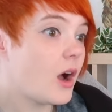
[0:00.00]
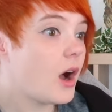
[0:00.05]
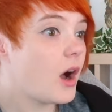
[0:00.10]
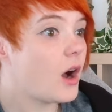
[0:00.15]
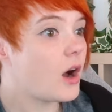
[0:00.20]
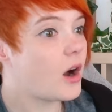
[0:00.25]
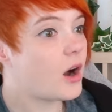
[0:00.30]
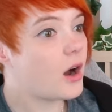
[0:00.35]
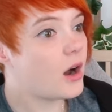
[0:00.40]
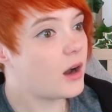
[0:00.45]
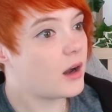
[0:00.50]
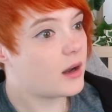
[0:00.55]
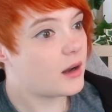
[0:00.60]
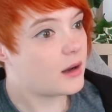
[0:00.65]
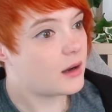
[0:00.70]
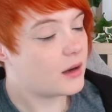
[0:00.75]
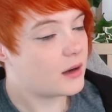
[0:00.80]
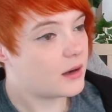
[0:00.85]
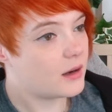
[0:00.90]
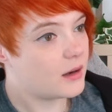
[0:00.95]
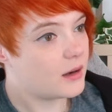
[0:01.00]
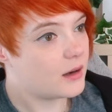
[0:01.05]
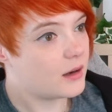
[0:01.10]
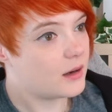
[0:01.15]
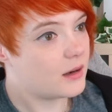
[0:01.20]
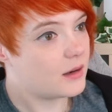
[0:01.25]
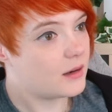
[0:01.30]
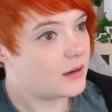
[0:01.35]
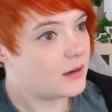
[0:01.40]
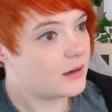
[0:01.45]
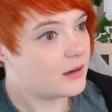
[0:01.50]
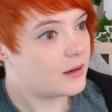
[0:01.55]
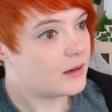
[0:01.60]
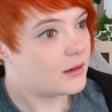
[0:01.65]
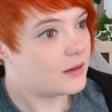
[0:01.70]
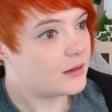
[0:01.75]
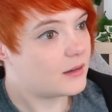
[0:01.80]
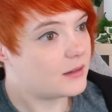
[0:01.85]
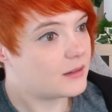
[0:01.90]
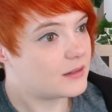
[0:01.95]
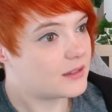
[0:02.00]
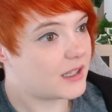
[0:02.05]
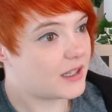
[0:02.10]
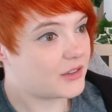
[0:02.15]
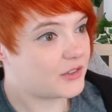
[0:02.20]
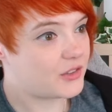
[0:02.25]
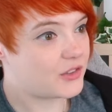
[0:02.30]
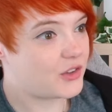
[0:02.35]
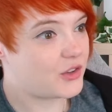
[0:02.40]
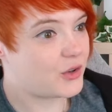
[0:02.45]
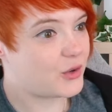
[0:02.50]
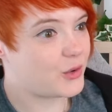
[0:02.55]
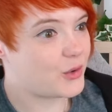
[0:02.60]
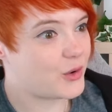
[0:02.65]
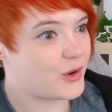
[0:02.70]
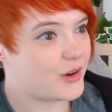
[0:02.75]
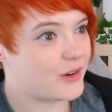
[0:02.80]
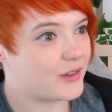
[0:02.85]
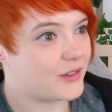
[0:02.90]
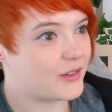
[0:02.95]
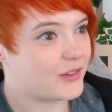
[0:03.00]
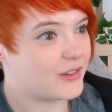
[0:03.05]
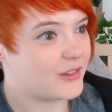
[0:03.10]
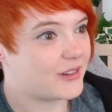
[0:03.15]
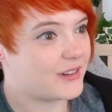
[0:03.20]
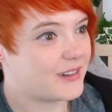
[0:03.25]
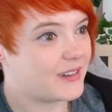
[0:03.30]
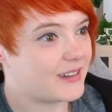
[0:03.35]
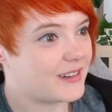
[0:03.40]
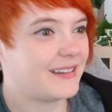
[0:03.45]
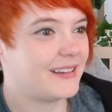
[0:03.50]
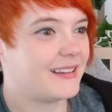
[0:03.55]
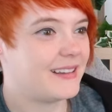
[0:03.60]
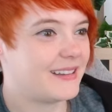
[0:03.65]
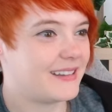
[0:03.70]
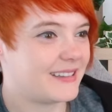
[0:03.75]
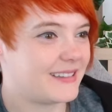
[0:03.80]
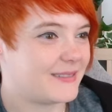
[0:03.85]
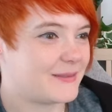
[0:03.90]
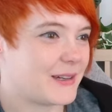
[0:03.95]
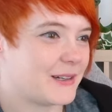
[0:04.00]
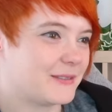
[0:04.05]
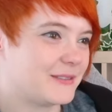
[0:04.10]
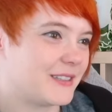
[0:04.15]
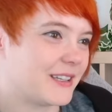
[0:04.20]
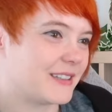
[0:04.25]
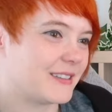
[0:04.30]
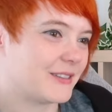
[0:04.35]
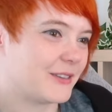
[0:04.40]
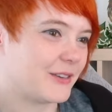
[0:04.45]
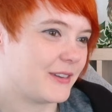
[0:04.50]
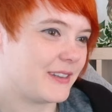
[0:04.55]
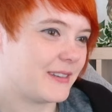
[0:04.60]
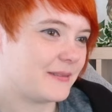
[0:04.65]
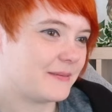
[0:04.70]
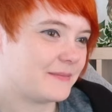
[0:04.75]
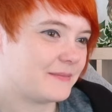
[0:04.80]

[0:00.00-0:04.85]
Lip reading: Aw. That's cool. Well done, Louis.